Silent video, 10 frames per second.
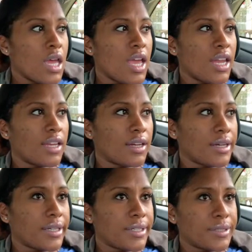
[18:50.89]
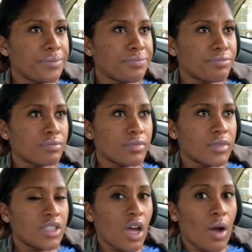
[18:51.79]
And
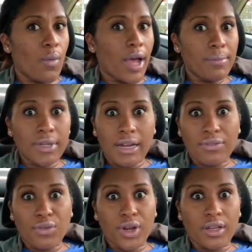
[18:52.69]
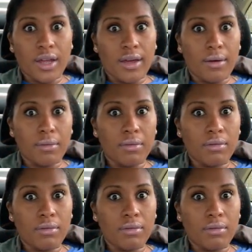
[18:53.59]
so I wiped and I freaked out.